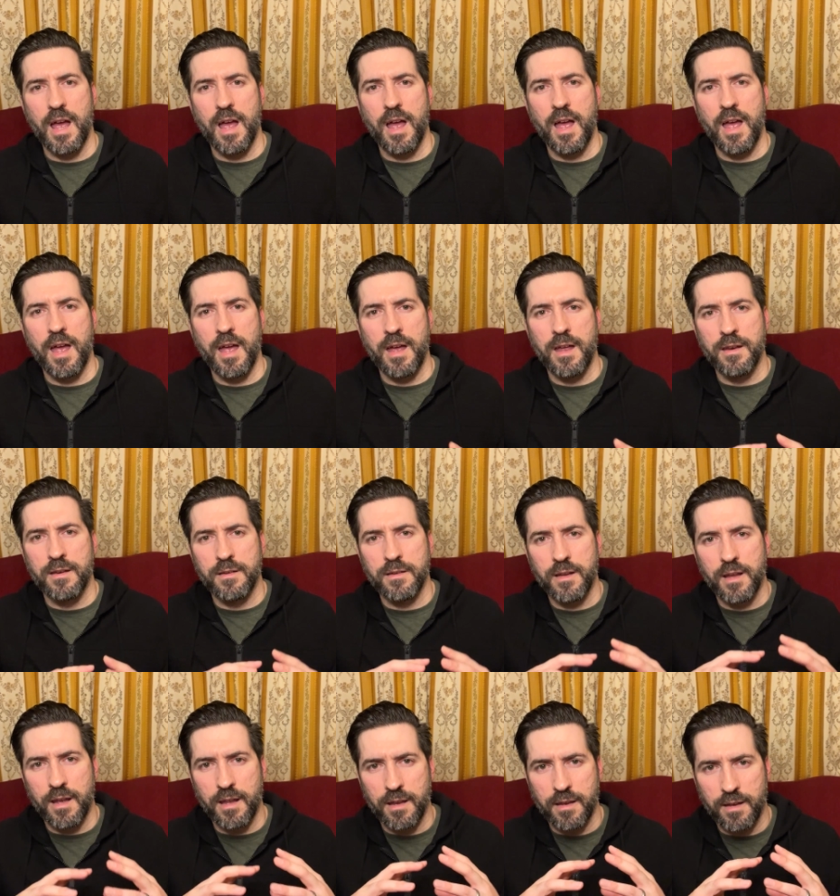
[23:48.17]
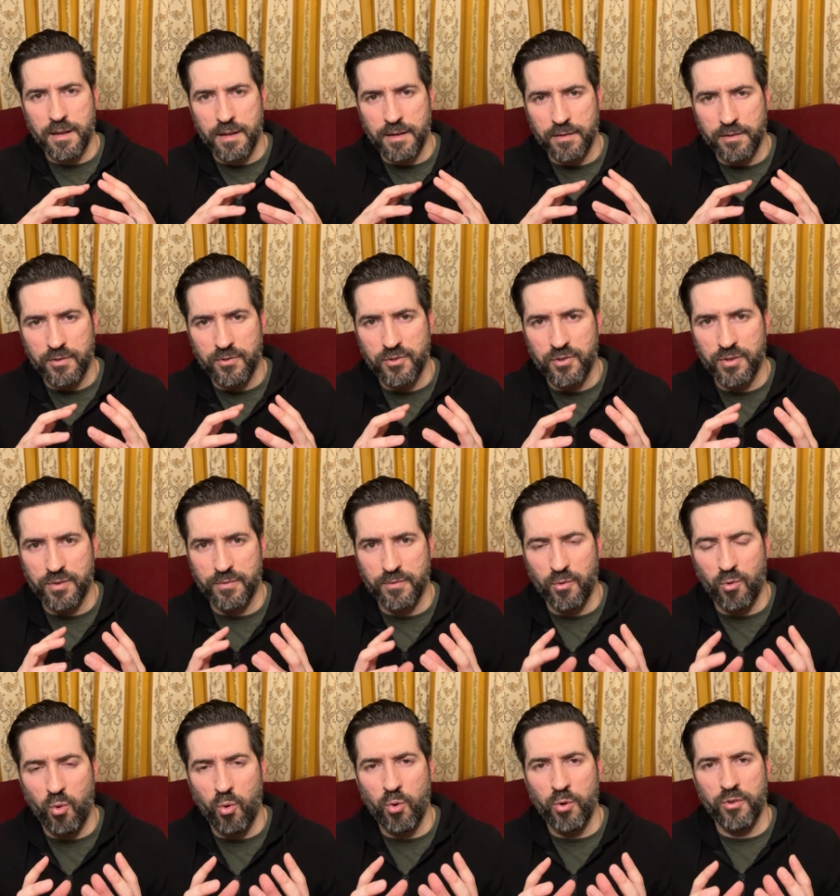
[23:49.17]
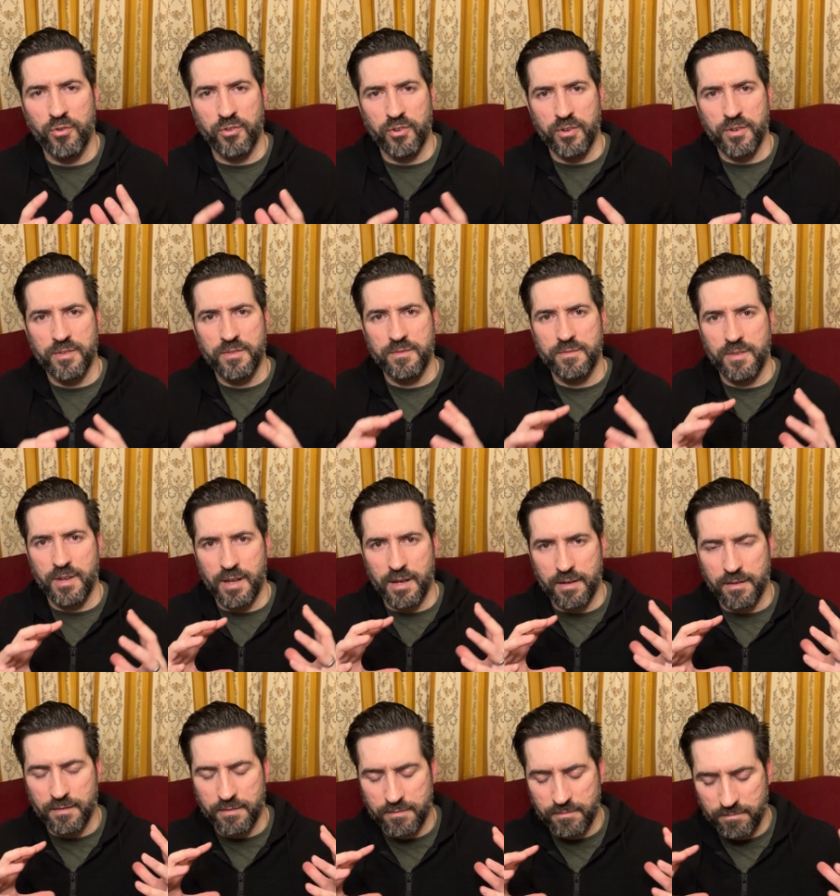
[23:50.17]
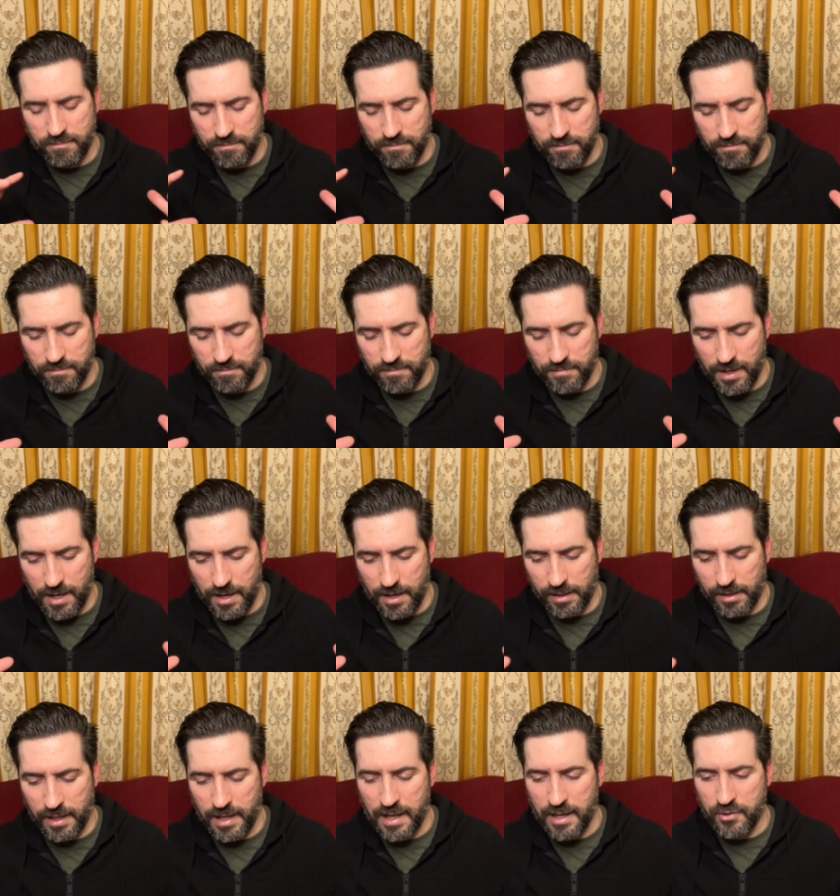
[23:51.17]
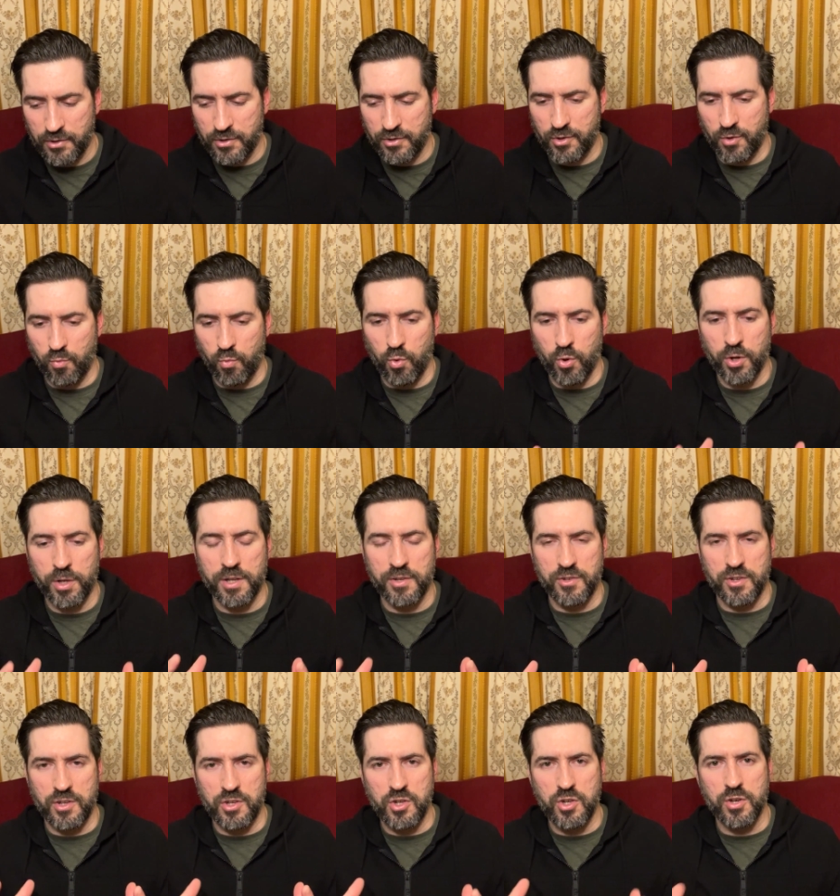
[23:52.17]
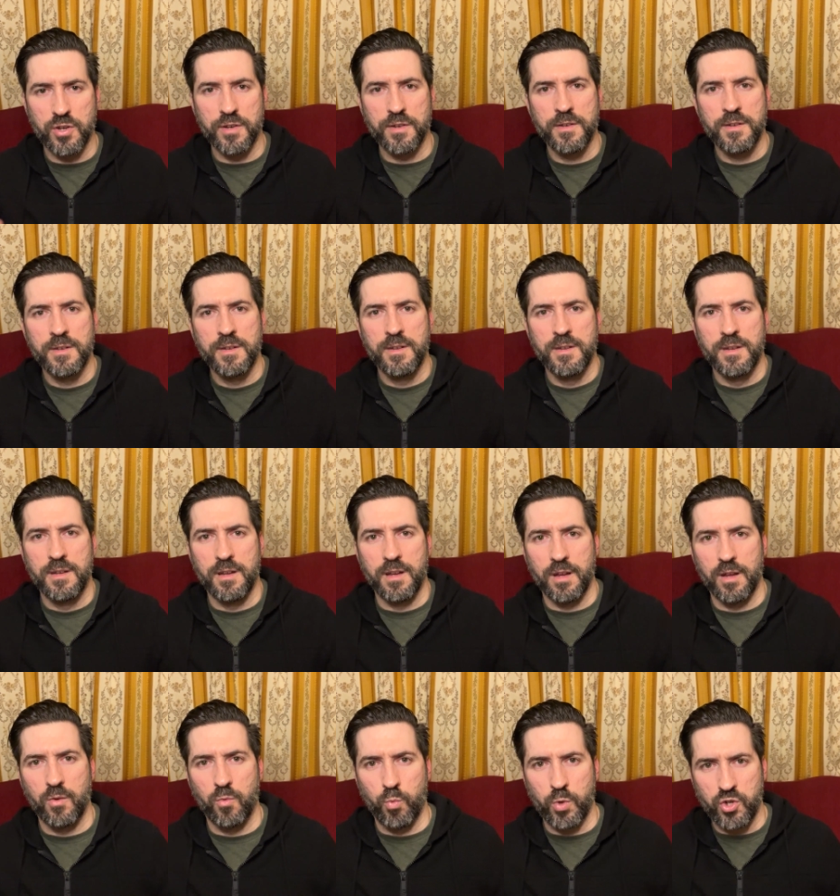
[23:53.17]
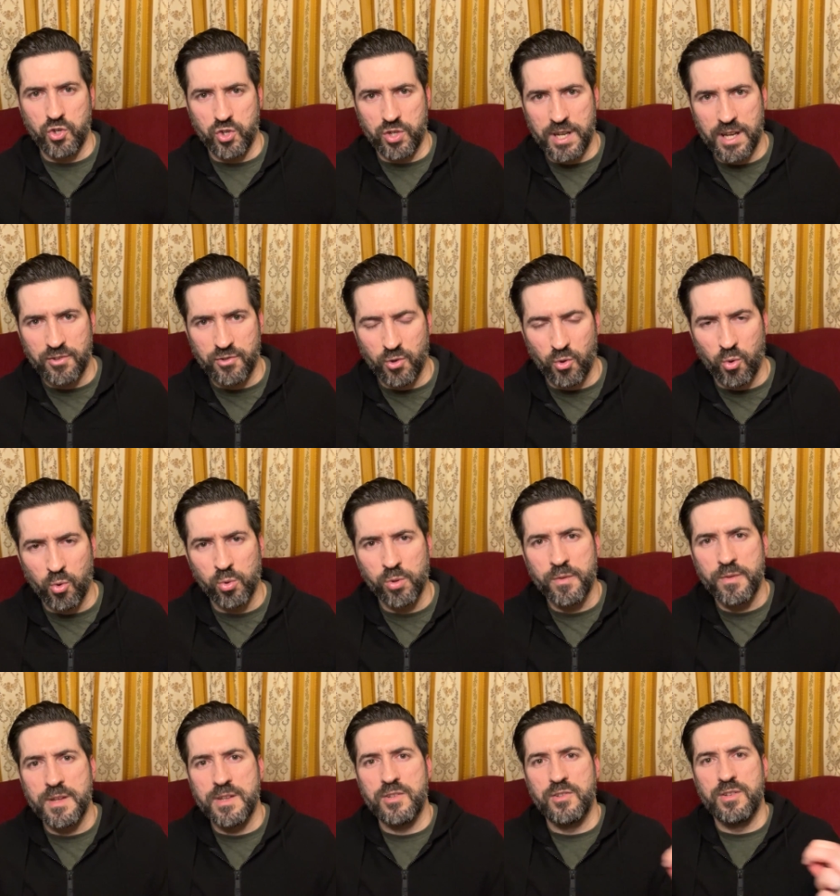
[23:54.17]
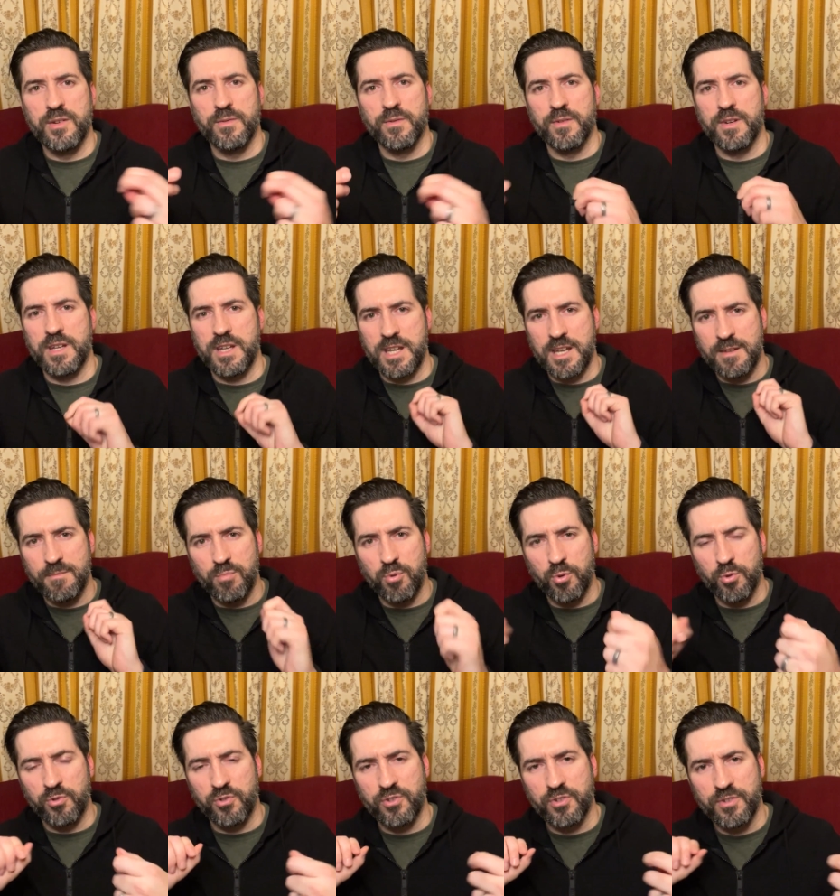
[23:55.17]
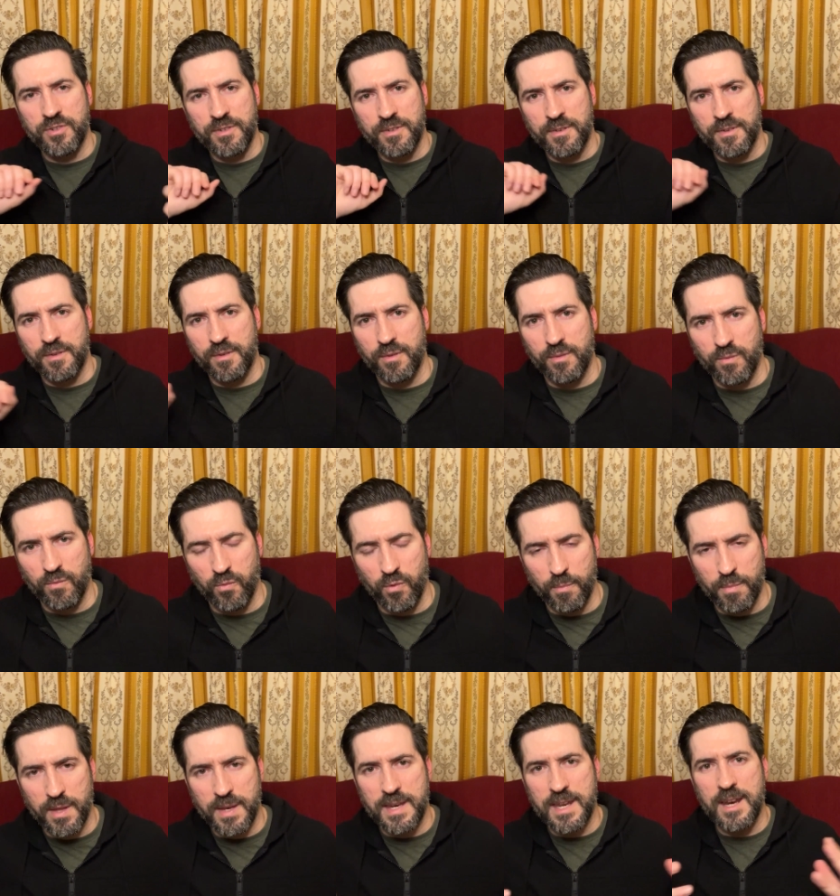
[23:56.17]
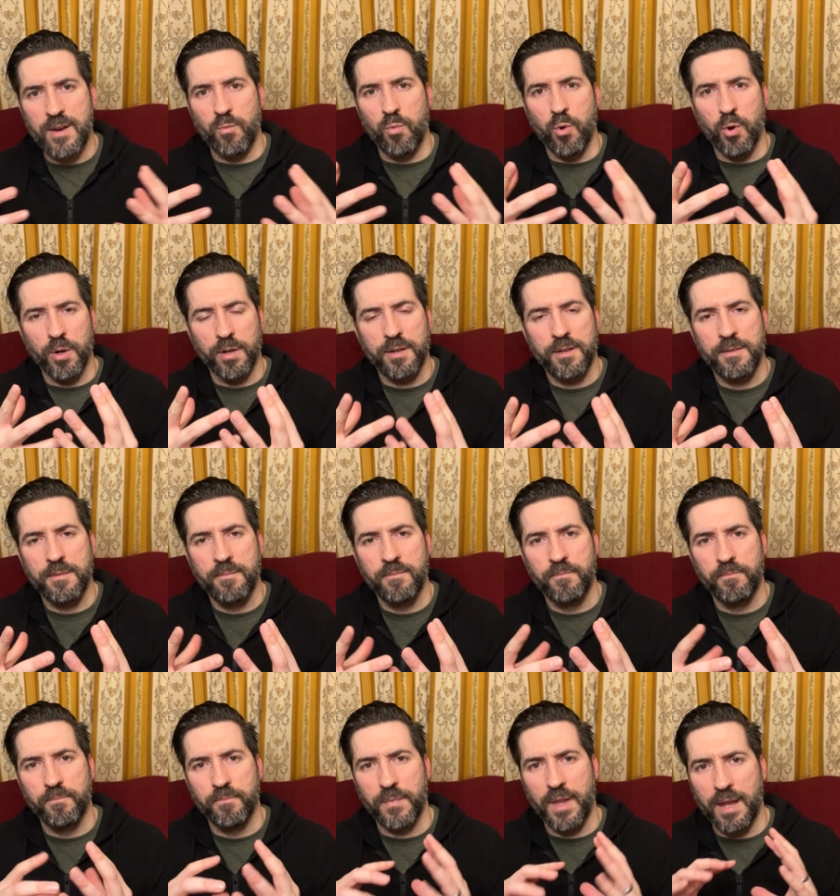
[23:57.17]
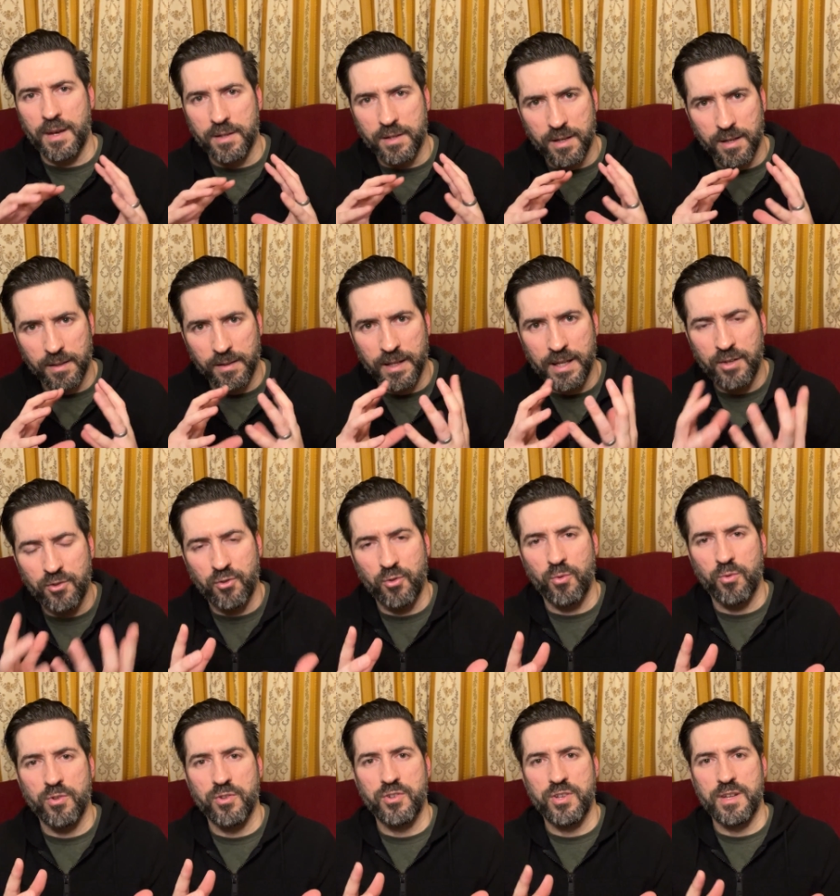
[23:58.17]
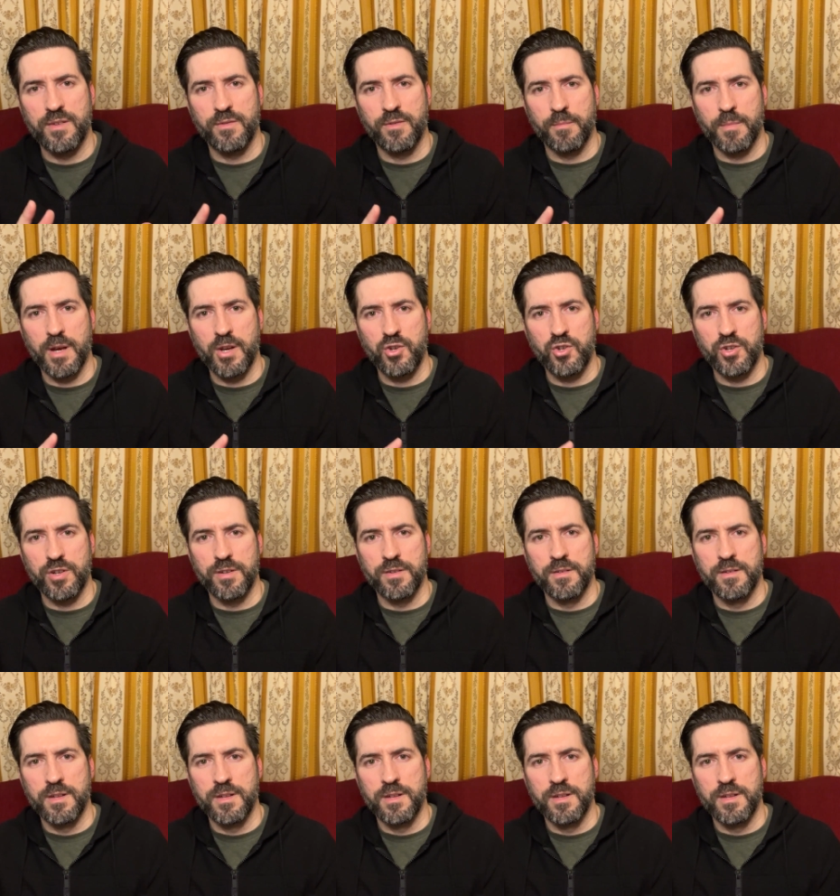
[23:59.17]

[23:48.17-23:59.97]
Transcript: and sort of orders it and allows it to work as a unit, which gets all of these different inputs from the network and collects all this information,